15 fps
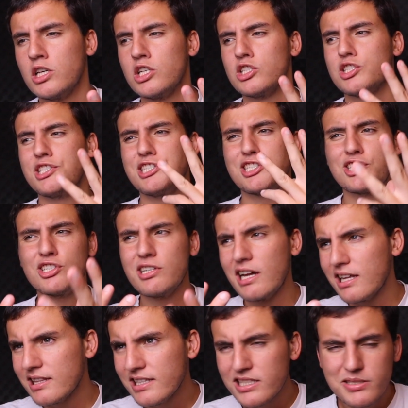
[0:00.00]
She should
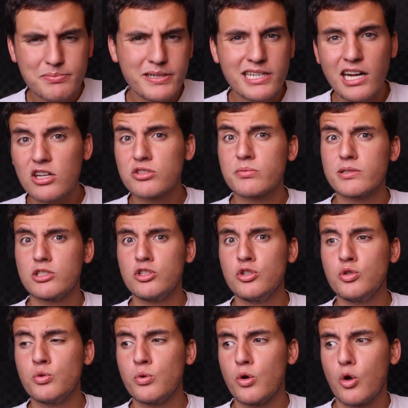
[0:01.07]
at least be in Algebra
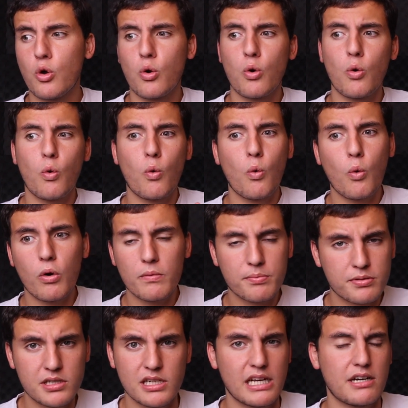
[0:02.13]
2 or
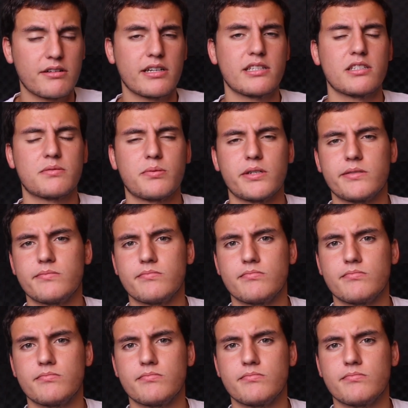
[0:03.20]
Pre-Cal at this point.